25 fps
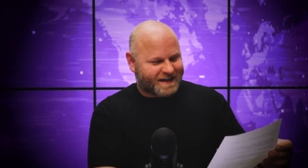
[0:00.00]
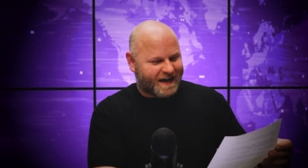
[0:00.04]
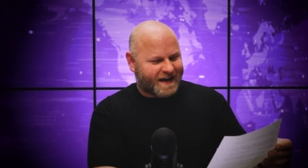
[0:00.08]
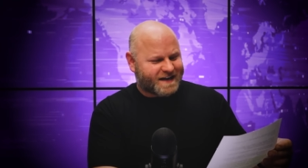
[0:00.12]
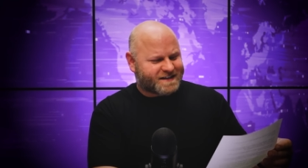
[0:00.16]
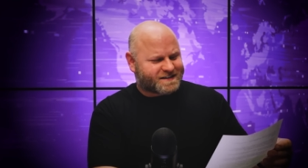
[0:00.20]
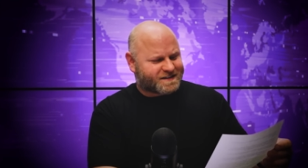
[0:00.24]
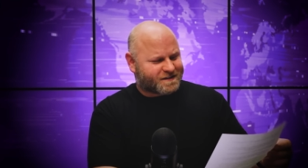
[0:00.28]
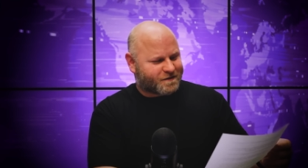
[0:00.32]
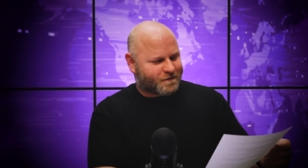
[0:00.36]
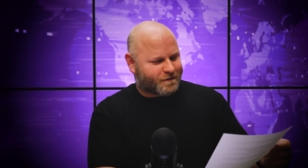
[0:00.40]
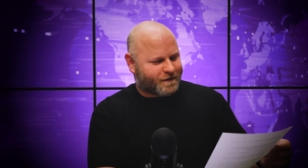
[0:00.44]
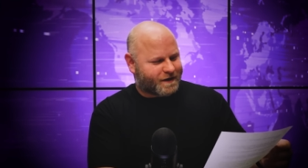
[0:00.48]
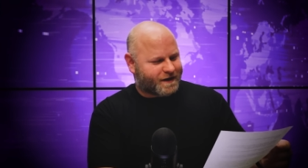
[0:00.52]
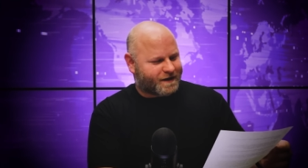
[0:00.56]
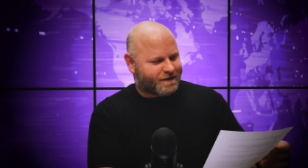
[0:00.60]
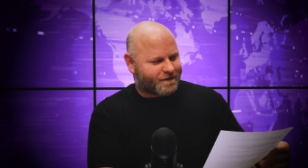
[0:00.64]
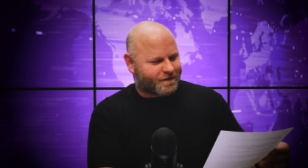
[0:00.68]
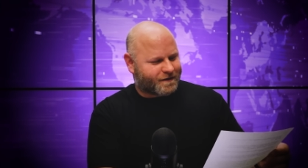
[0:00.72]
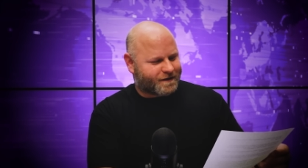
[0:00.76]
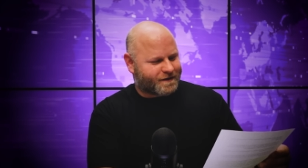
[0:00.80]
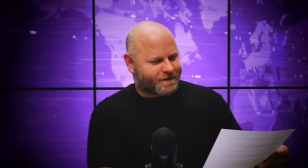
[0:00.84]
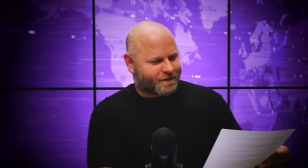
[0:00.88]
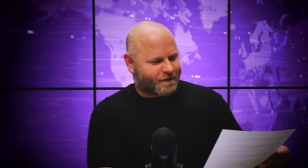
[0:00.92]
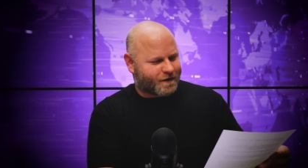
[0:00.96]
Gaetz and Green
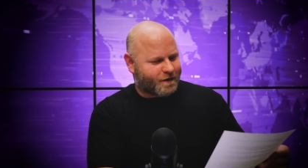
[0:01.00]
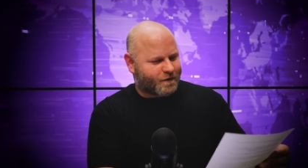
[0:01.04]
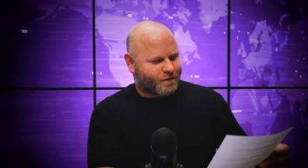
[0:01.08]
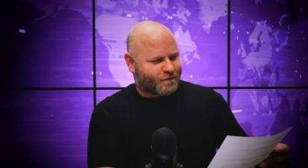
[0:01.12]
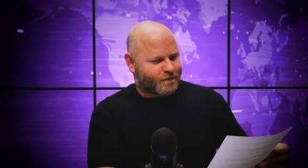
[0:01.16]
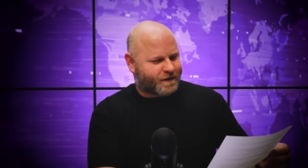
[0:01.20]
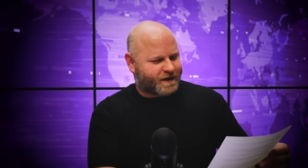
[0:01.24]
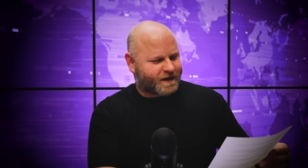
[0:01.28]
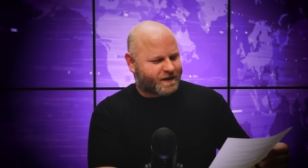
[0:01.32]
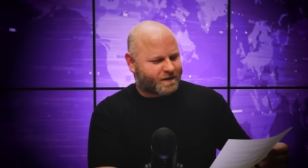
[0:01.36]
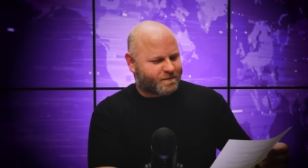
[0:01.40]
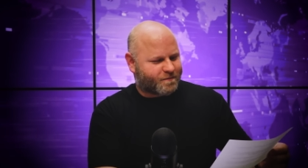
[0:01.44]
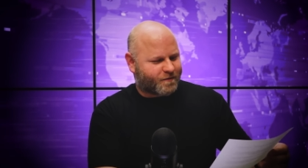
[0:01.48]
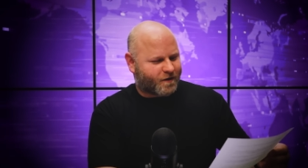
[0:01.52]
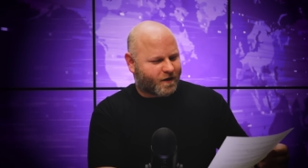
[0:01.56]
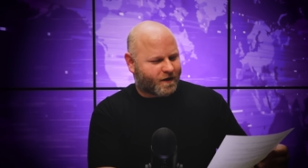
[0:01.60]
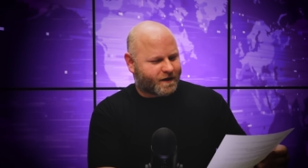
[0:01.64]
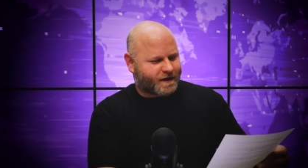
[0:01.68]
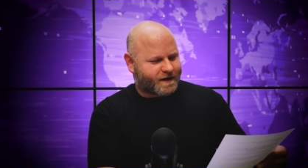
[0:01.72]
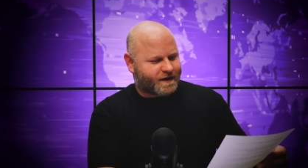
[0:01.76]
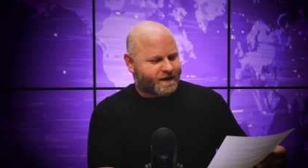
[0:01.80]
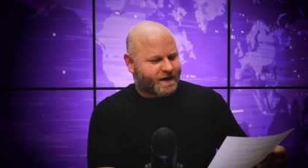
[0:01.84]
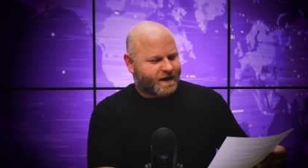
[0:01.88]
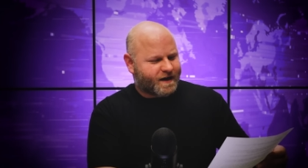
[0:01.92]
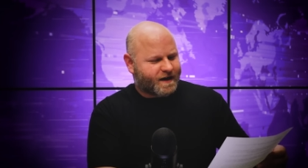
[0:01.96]
are in their own wing of the
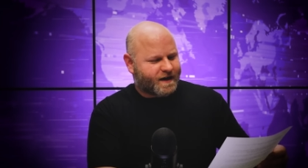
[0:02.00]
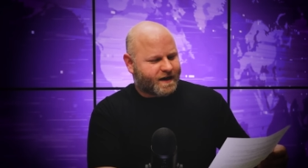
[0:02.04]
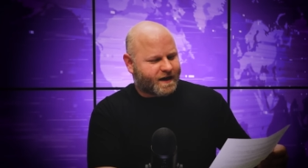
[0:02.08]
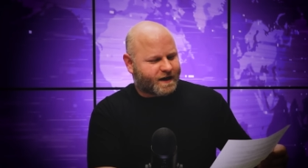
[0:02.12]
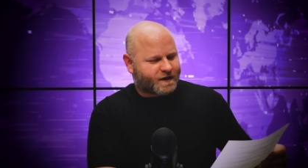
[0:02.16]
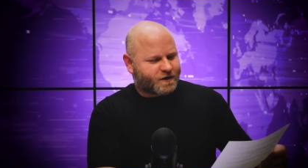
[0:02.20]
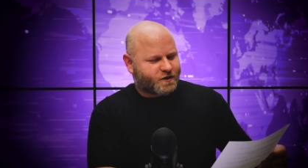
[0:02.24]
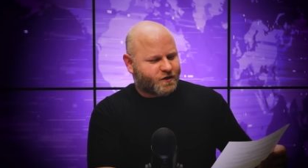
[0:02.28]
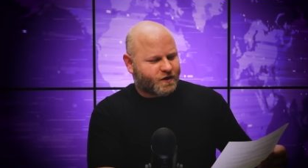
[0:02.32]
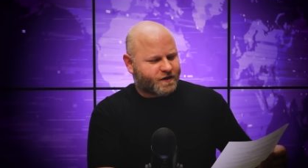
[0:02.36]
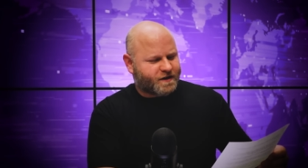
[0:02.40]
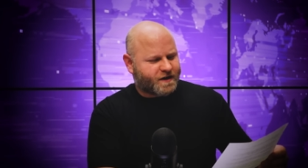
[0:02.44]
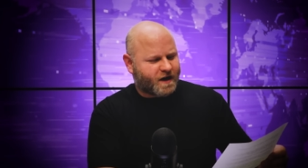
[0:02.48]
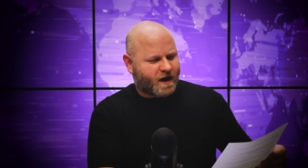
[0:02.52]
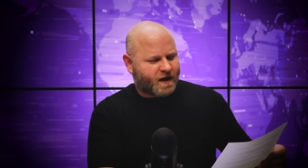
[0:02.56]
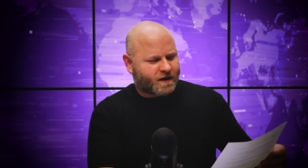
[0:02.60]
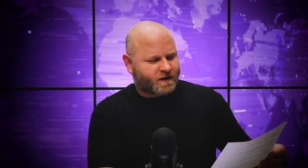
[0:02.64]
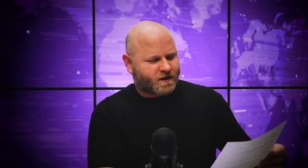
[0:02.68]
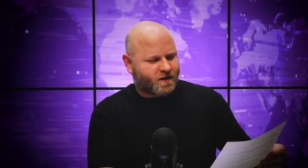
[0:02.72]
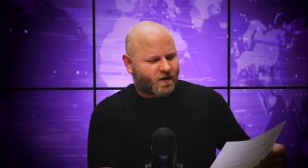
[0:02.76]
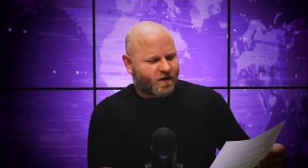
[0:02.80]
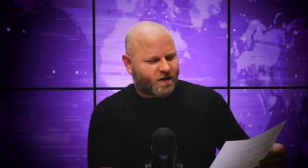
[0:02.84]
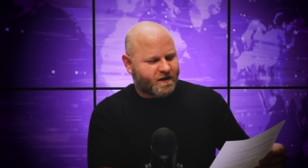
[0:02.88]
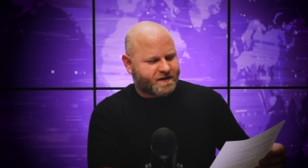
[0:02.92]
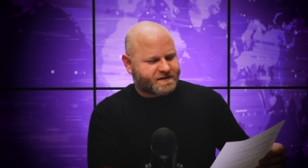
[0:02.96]
party and could
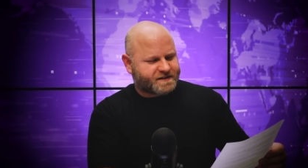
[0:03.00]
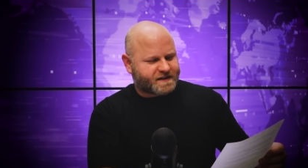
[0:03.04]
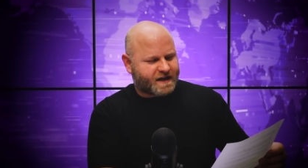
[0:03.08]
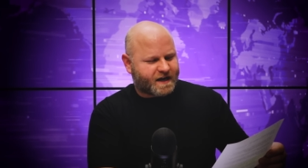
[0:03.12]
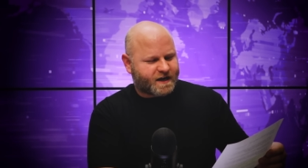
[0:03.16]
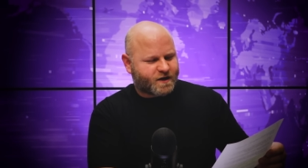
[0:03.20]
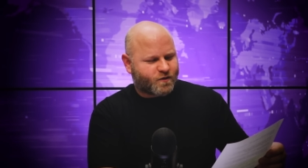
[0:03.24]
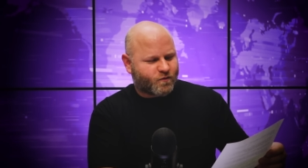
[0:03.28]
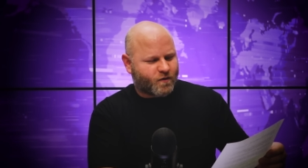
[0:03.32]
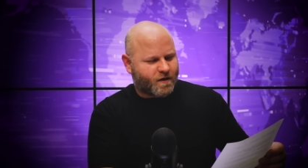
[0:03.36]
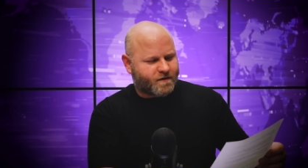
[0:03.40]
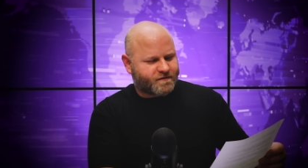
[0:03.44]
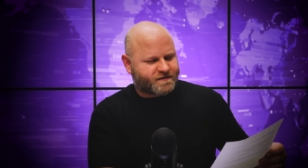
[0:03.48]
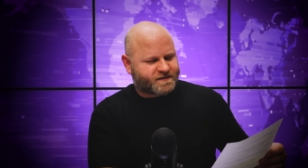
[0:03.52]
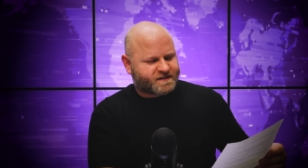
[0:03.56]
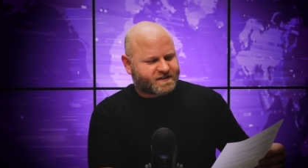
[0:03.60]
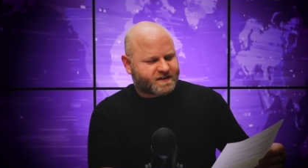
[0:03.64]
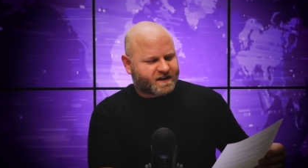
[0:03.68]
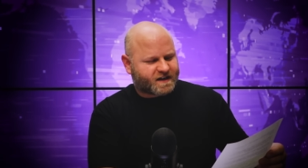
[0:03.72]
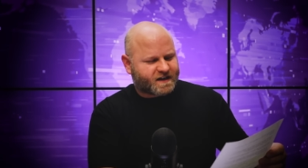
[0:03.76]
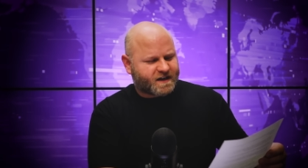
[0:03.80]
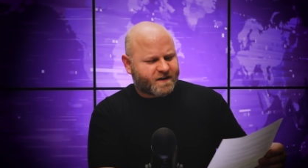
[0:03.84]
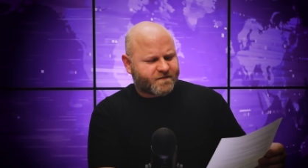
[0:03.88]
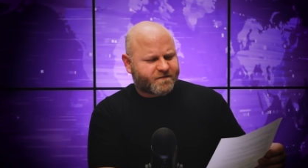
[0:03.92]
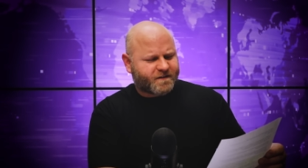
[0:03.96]
not cause a, quote,
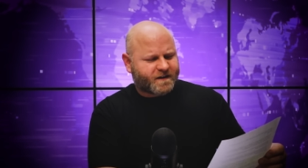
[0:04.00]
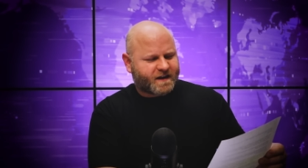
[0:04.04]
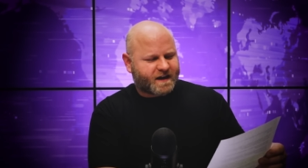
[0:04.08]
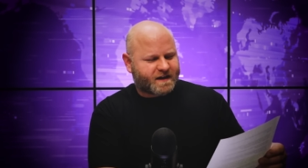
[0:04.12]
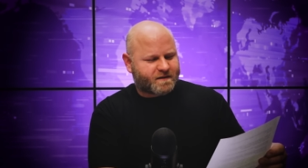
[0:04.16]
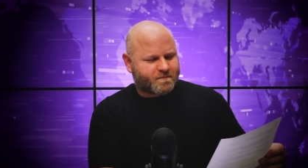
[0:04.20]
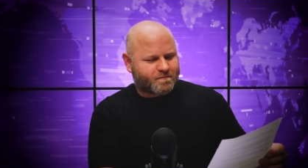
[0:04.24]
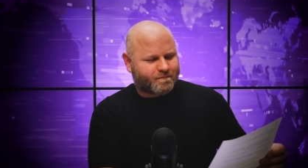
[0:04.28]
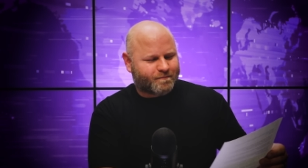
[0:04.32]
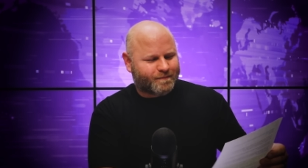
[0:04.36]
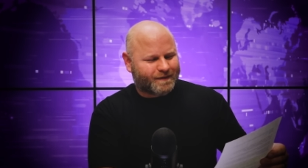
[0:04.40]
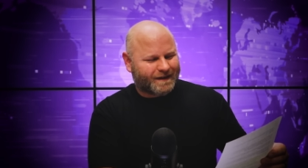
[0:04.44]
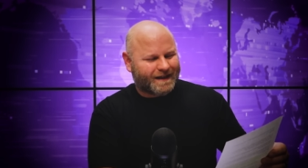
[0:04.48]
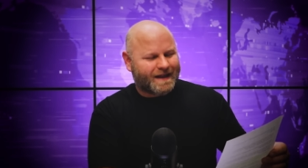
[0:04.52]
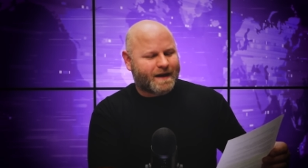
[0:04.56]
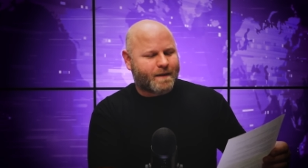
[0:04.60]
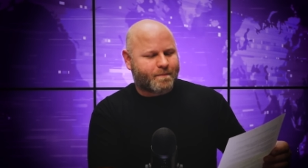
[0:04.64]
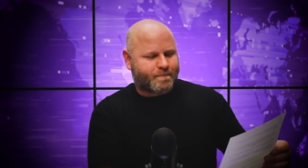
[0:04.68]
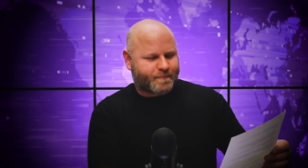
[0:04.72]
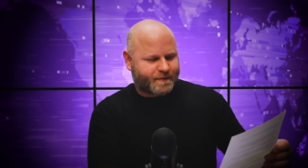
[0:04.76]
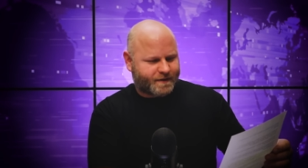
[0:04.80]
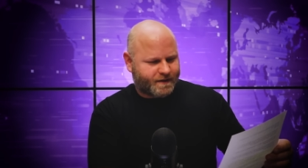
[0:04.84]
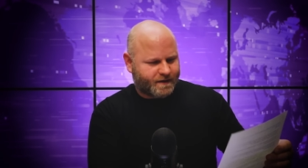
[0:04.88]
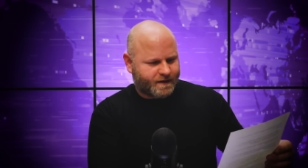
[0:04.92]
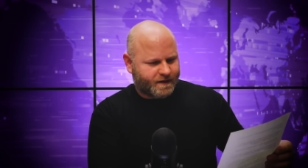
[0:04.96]
significant
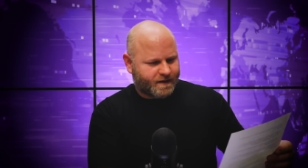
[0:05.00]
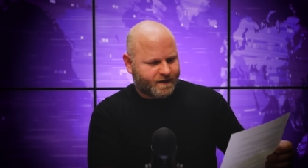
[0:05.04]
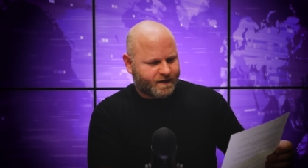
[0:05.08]
blip